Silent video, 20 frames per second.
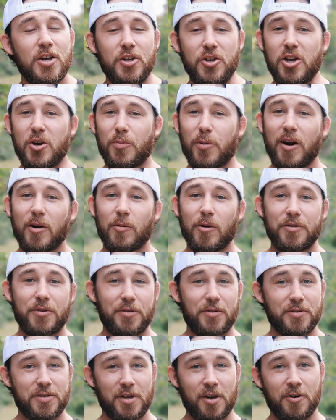you could probably run
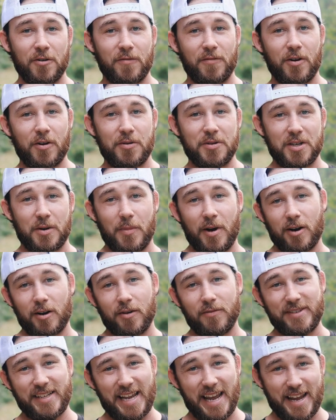through those 100 photos in a
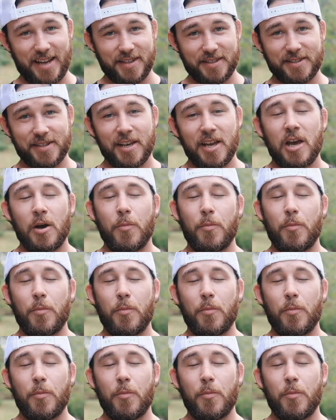matter of days.